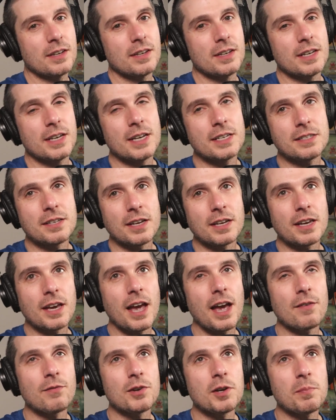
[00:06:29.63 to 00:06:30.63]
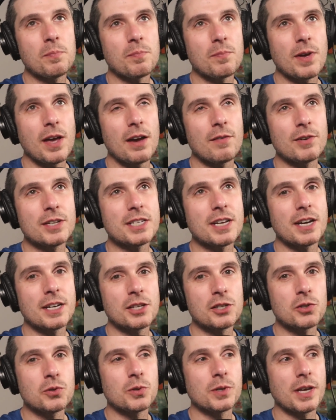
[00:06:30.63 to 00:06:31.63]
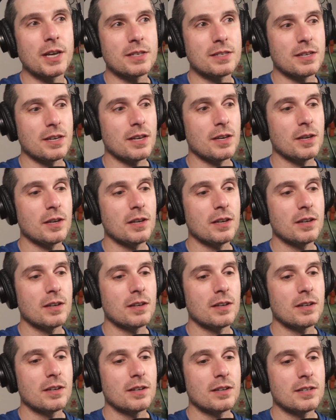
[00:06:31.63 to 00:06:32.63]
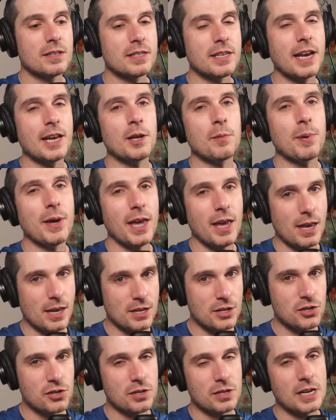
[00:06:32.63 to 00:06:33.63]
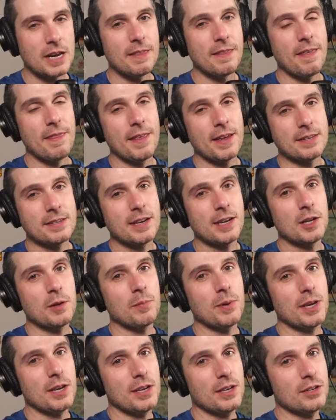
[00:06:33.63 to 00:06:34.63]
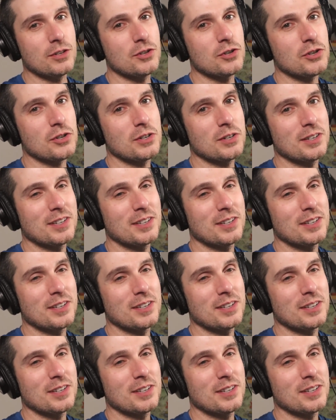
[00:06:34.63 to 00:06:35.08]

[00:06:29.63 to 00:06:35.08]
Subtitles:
It's like every tiny tool gets a tiny page, and then that tiny page.